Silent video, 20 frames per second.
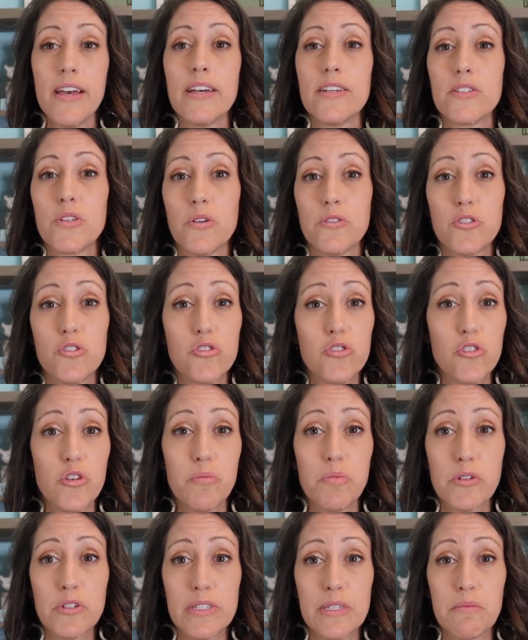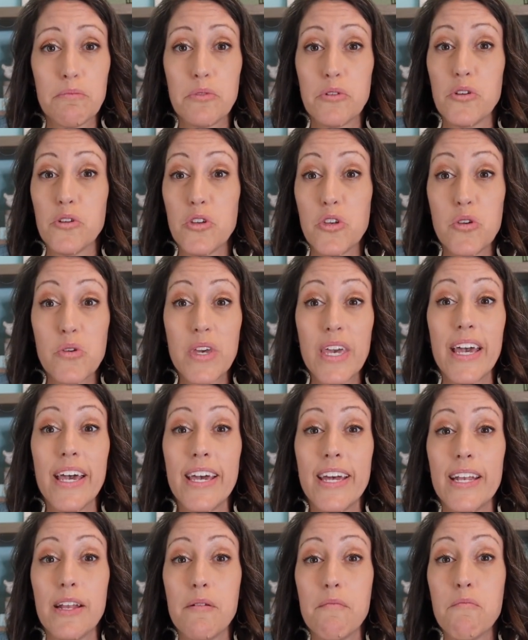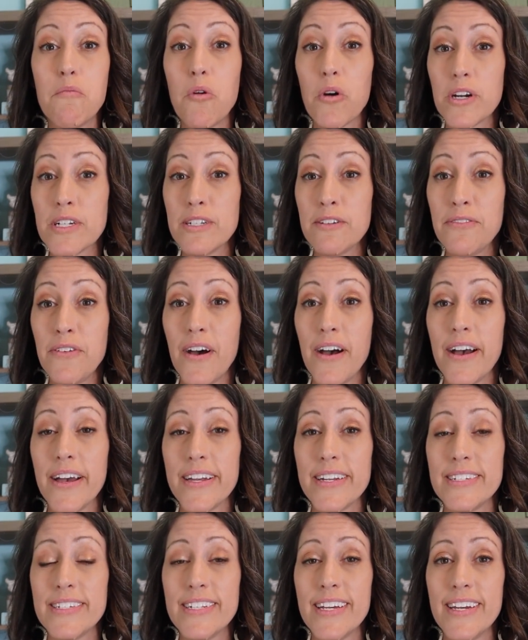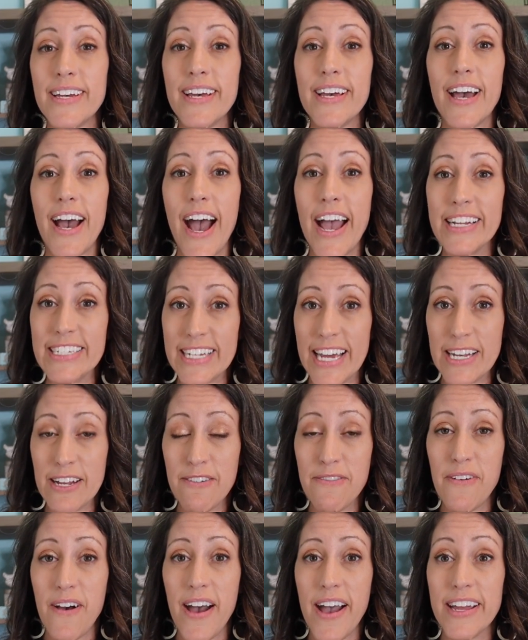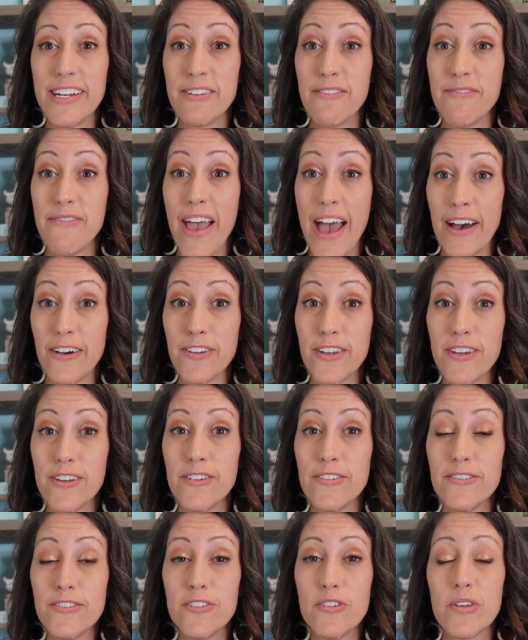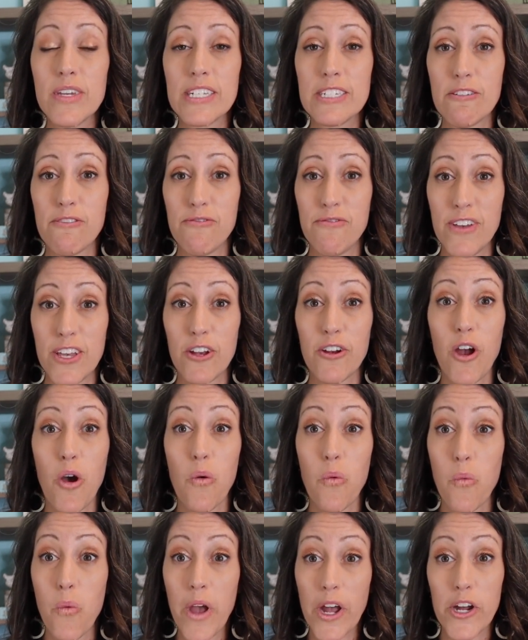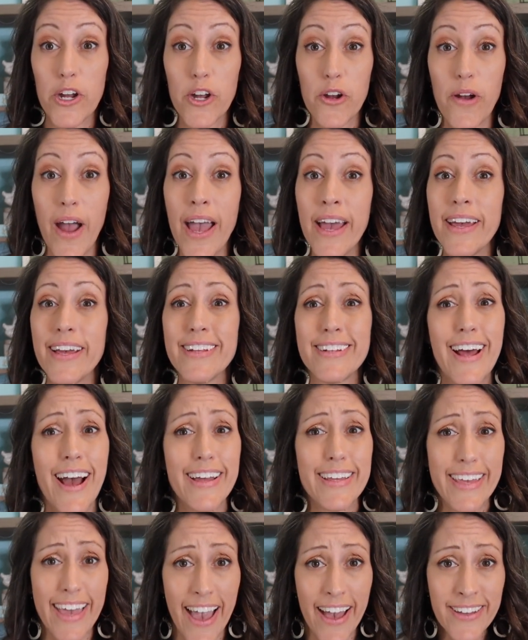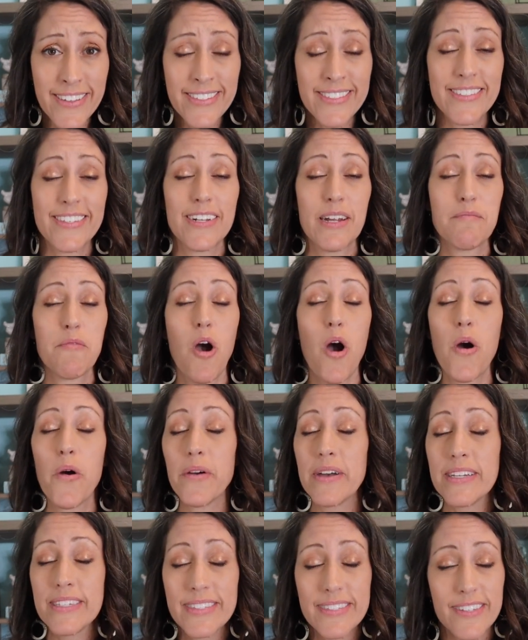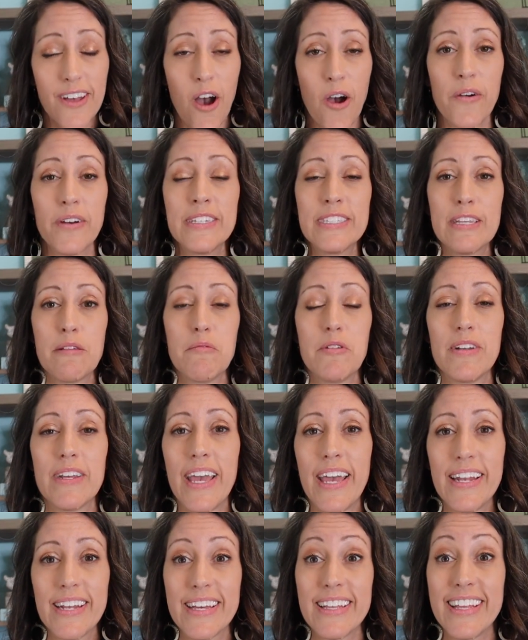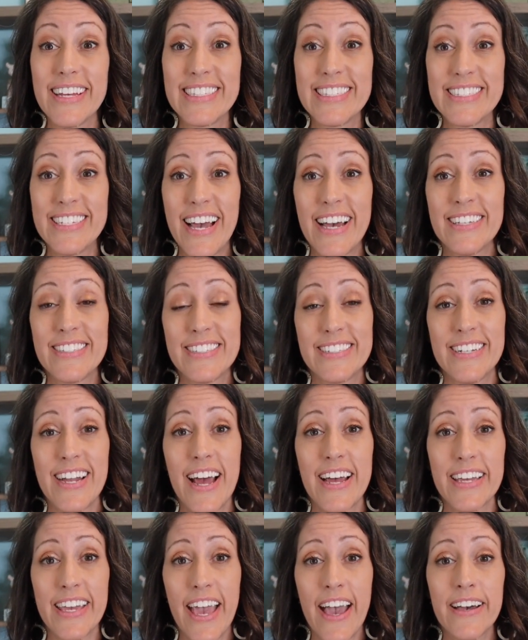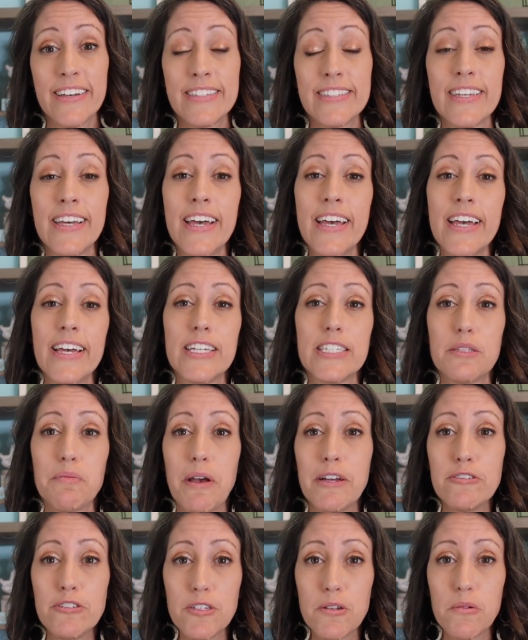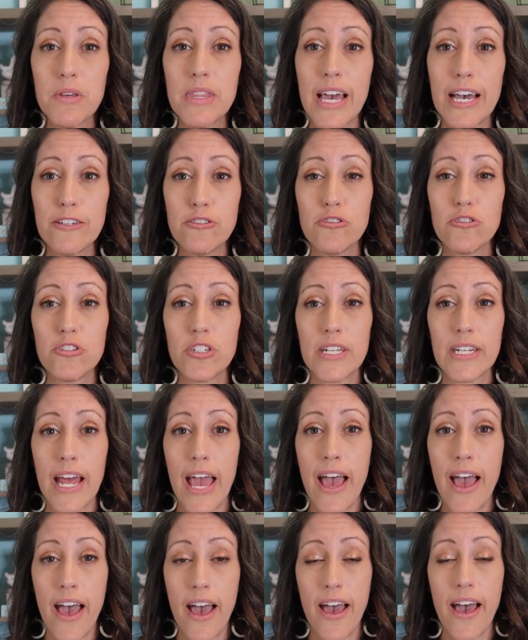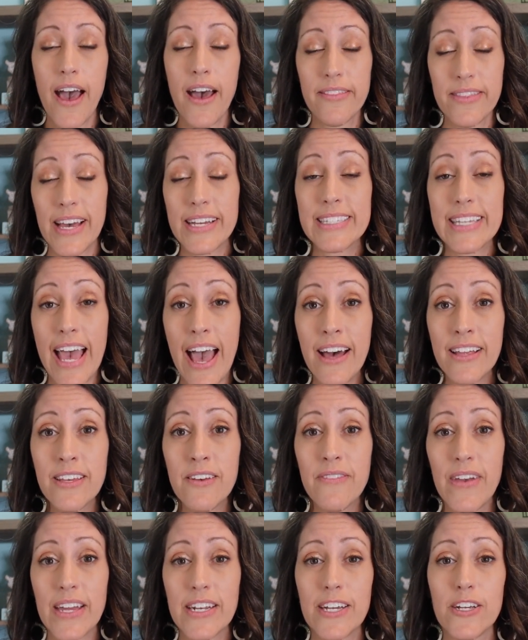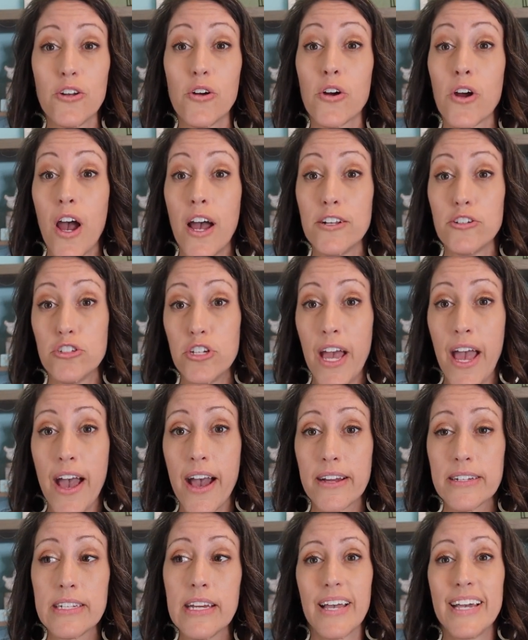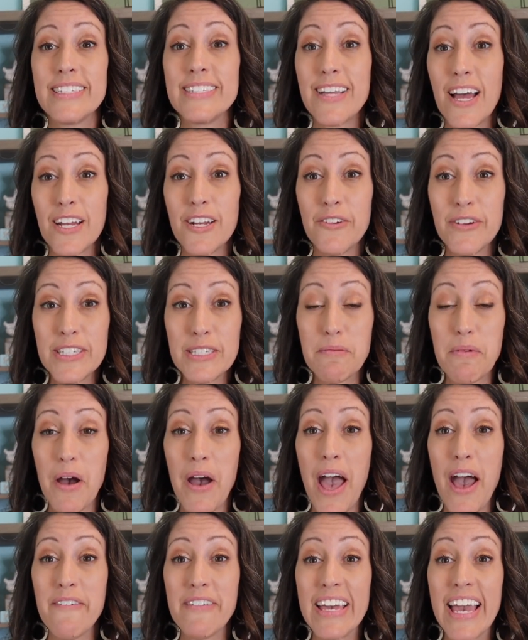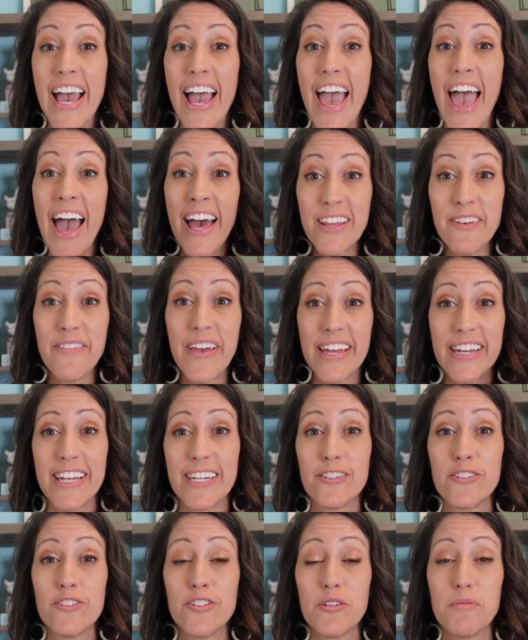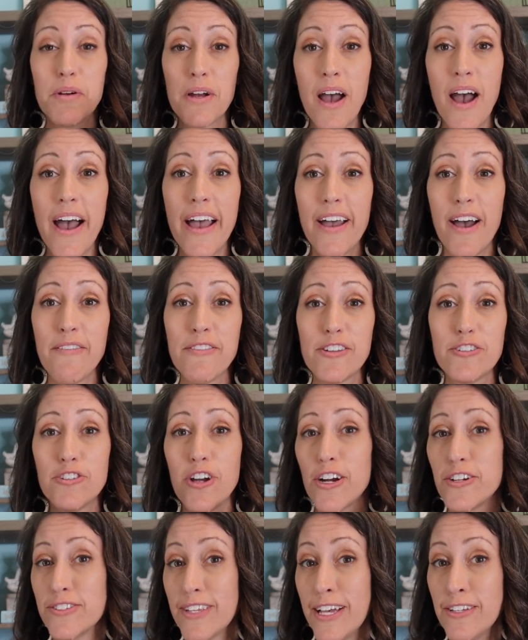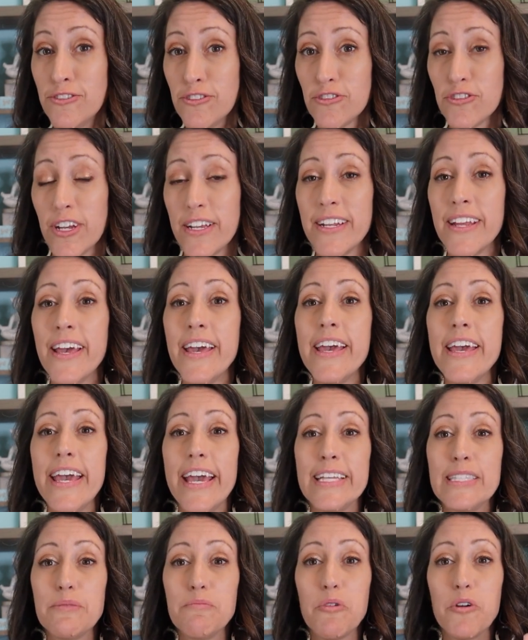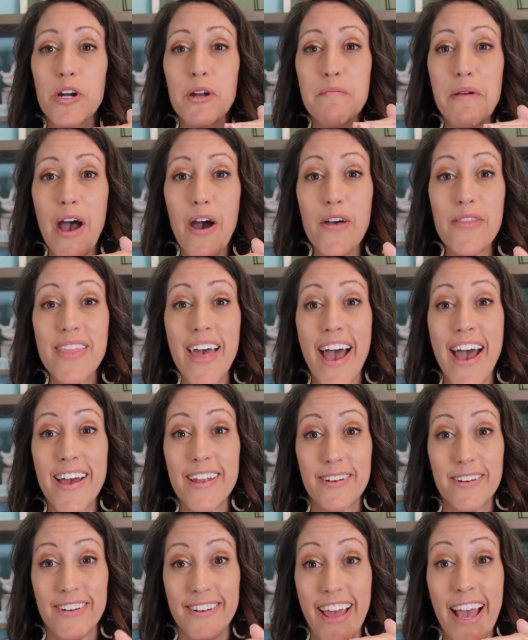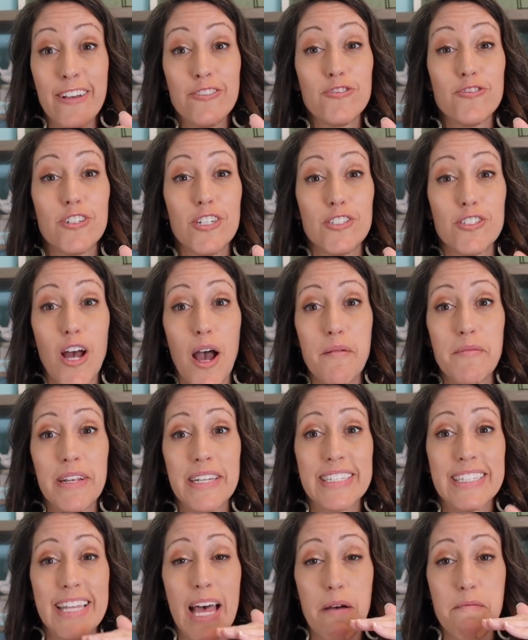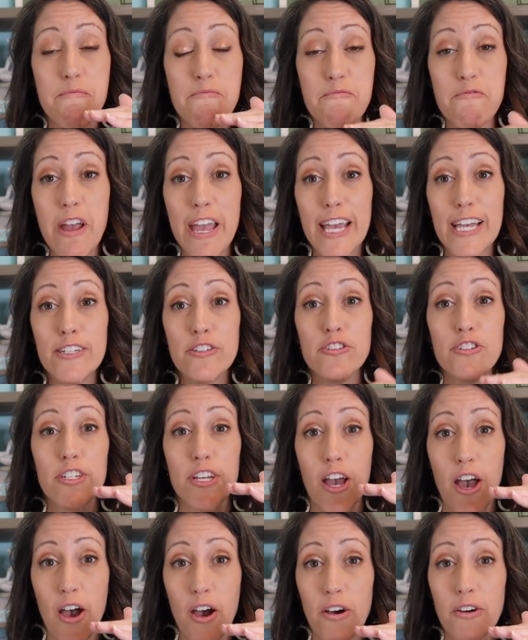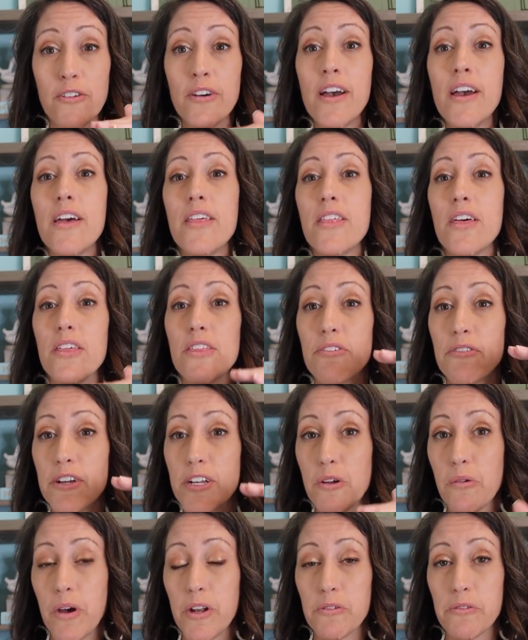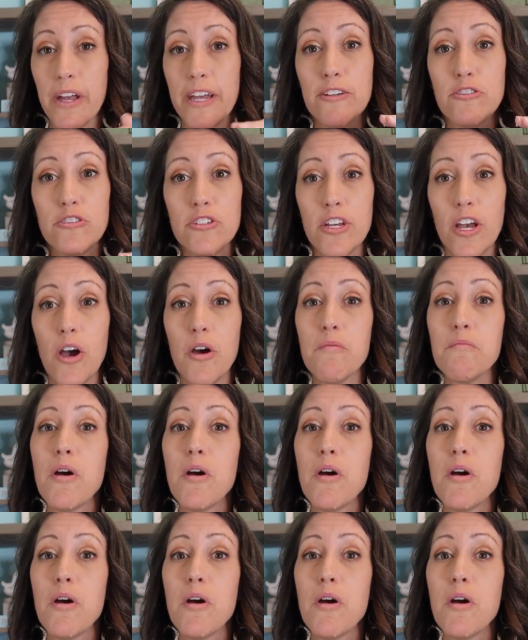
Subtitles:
So it's super simple. You get more defined, identified values. You get to figure out where you're at and not guess. And I'm always communicating, let's test and not guess, especially with estrogen that's elevated or unchecked. It's not always about having elevated, super high off the charts estrogen. It's more about that estrogen dominance, that ratio, the 3-to-1 ratio.